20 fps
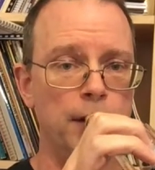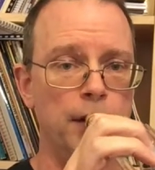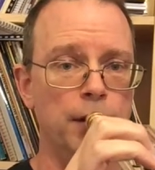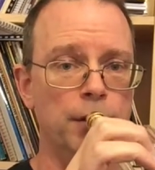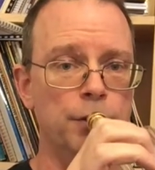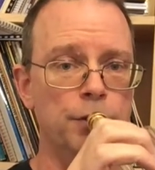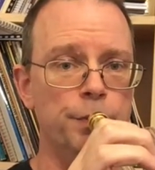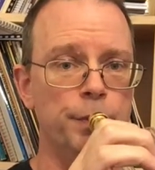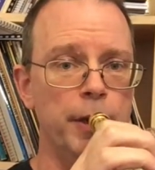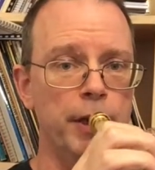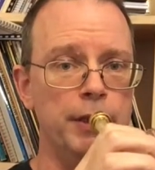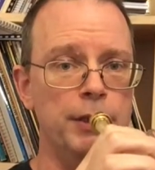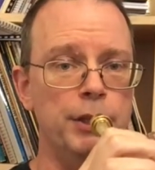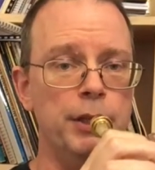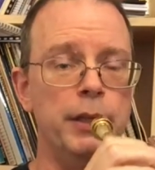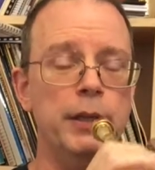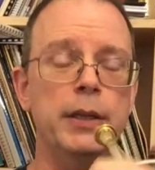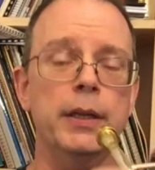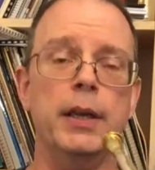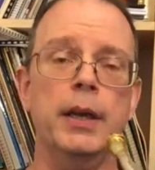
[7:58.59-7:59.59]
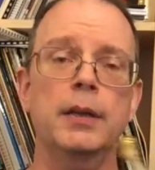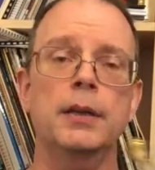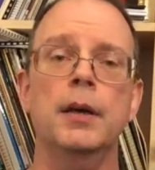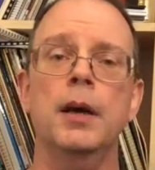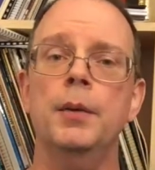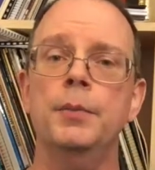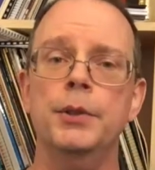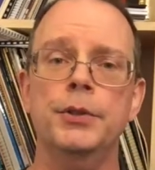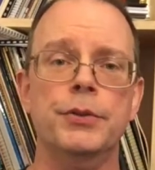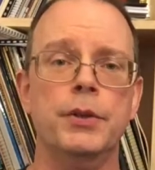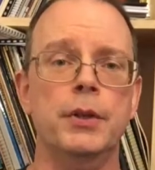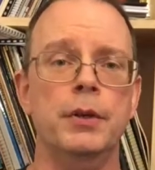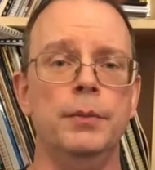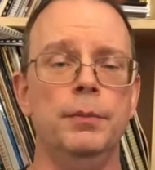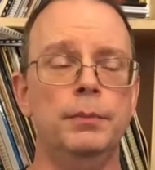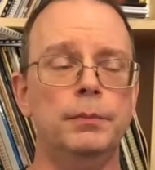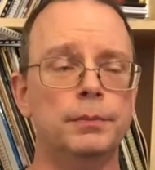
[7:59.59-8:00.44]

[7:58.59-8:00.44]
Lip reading: Here's my G, and again, I'm just going to